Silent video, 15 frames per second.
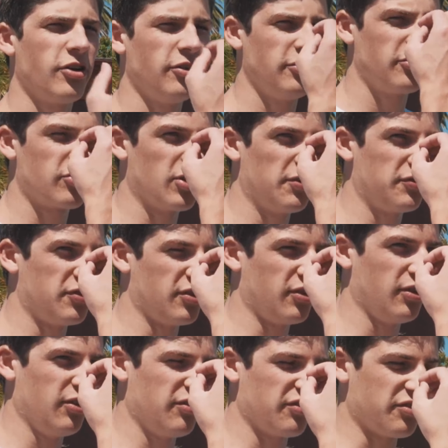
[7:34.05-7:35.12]
on the drift
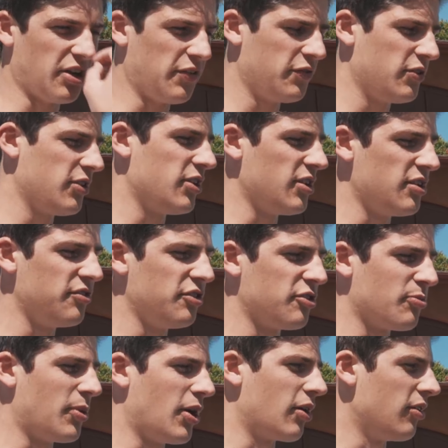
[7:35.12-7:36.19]
is definitely the easiest
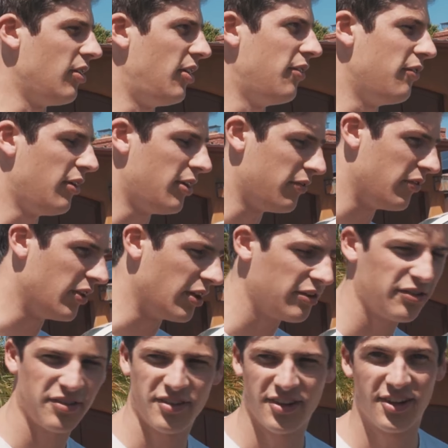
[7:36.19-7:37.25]
part of this.
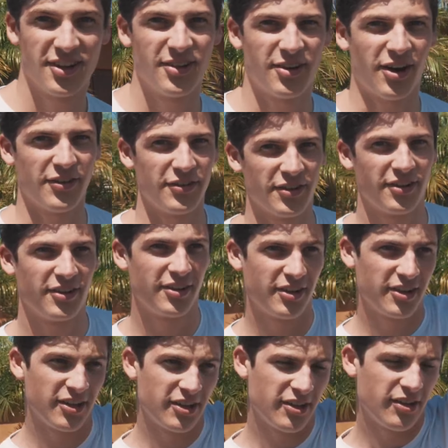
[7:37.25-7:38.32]
But like keeping
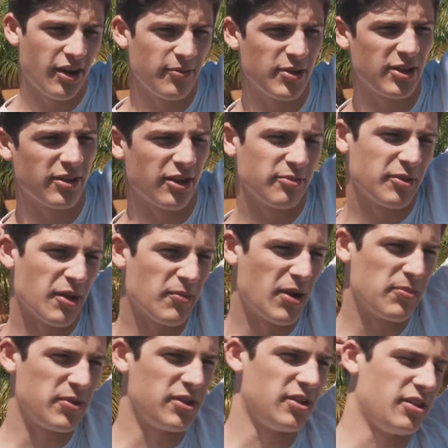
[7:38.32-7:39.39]
drift is hard. I mean, that might
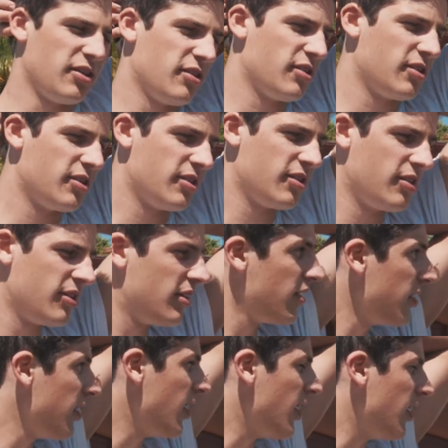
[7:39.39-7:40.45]
be,
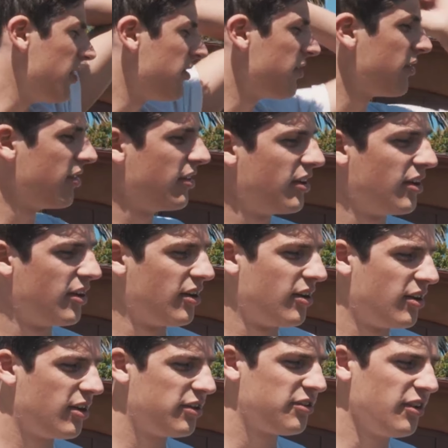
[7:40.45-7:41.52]
yeah,
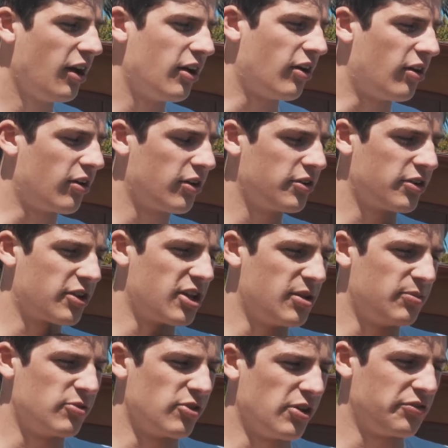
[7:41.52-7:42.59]
it's not hard to
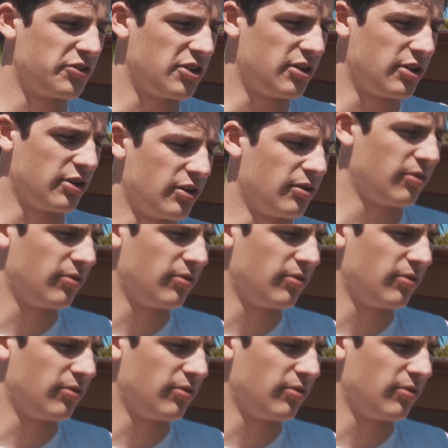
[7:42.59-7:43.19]
keep drift either.